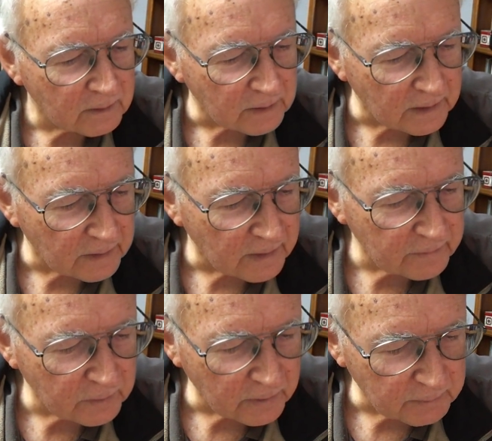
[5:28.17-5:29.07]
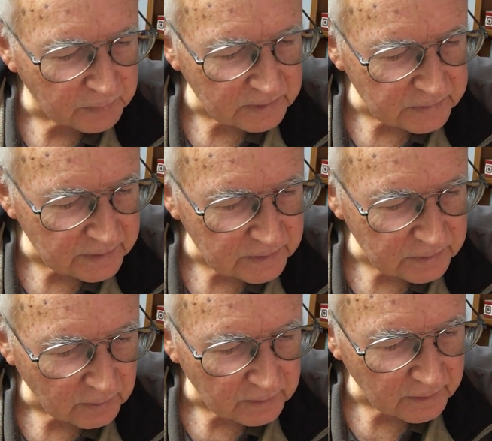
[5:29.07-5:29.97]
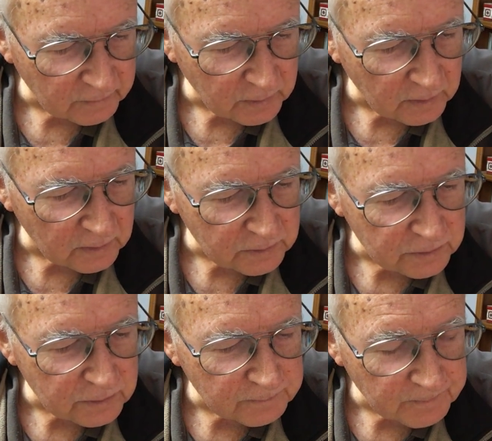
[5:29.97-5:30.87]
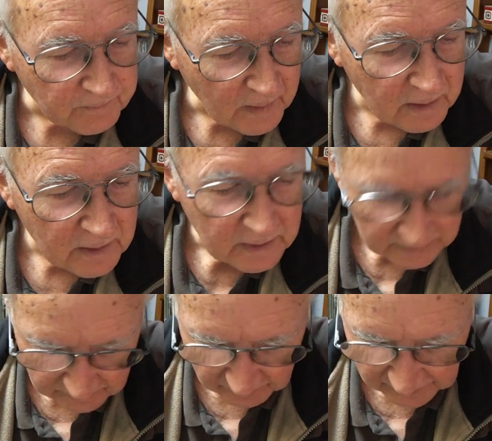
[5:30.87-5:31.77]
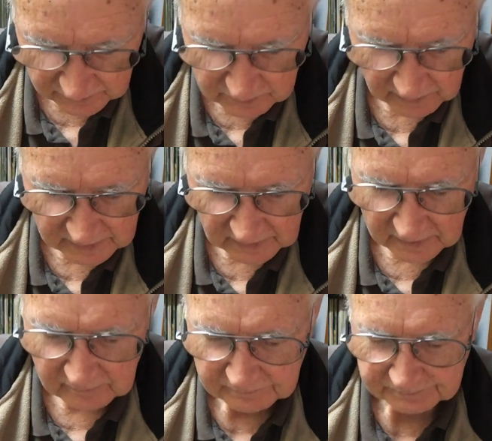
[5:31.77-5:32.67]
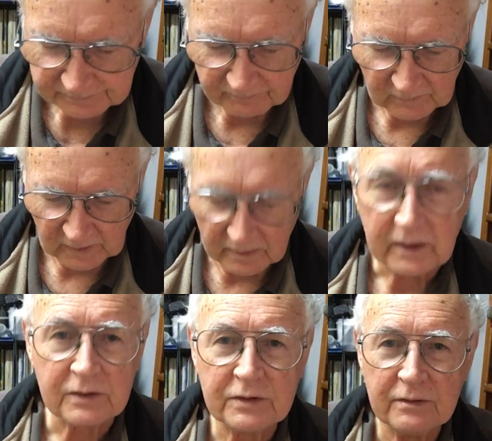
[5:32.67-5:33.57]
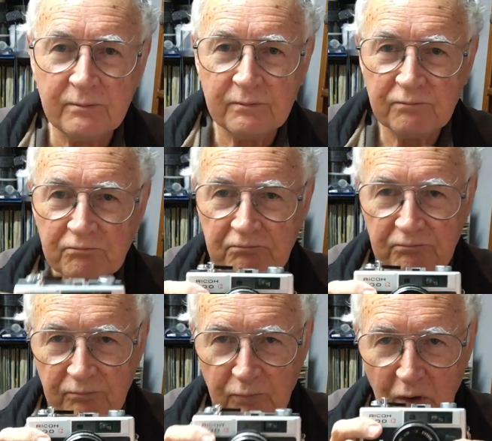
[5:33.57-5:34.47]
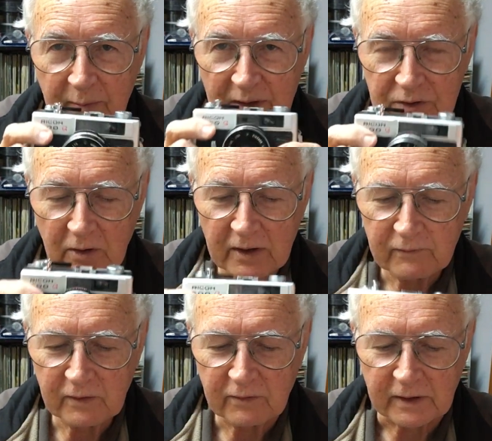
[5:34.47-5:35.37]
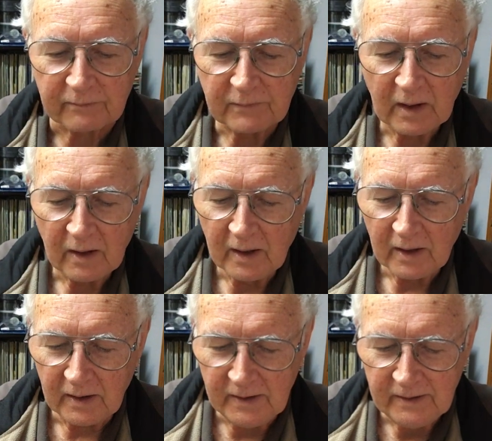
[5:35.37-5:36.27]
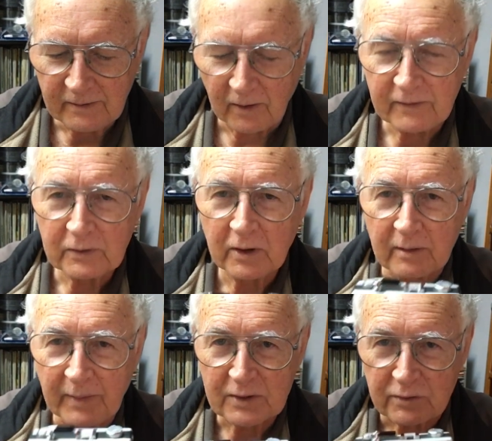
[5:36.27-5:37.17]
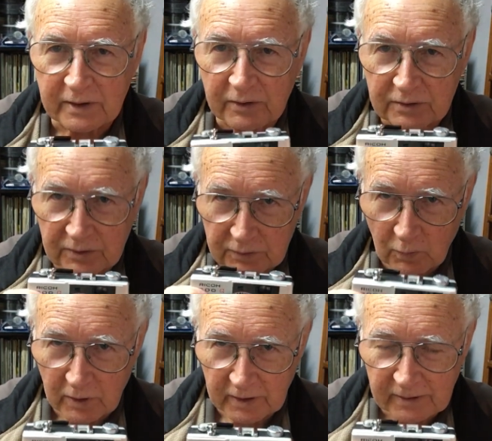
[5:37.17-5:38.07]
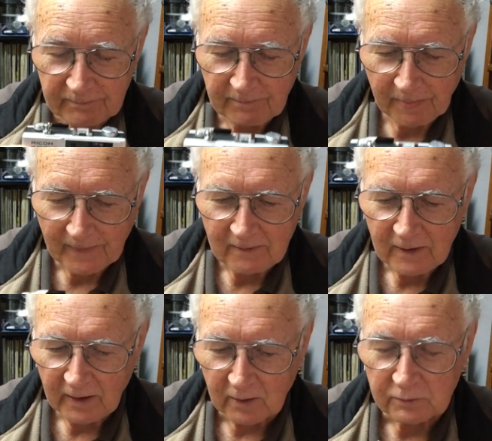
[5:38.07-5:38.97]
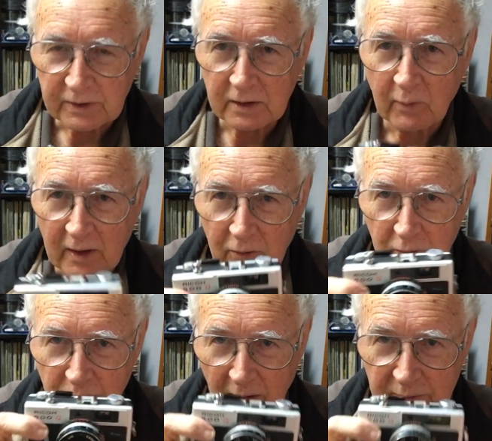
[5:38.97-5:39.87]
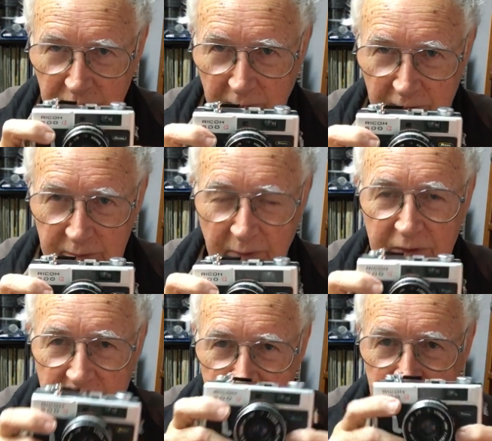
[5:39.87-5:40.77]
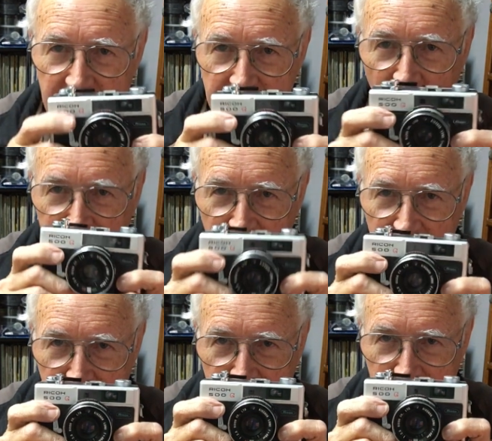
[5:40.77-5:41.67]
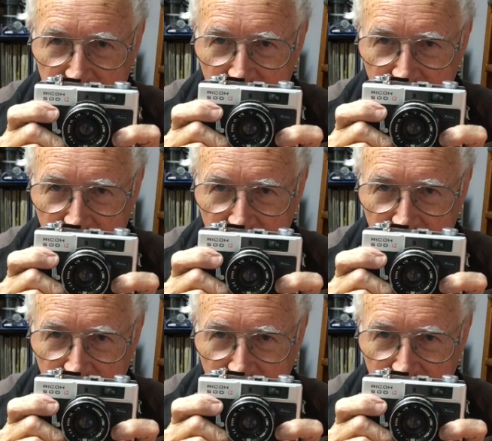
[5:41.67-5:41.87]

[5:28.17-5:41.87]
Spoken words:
Yeah, they haven't got a PC socket, they've got a hot shoe. But this one here, it's pretty much got everything. I haven't got a battery in this that's working, and I'll tell you one of the little problems with this, but this is my favourite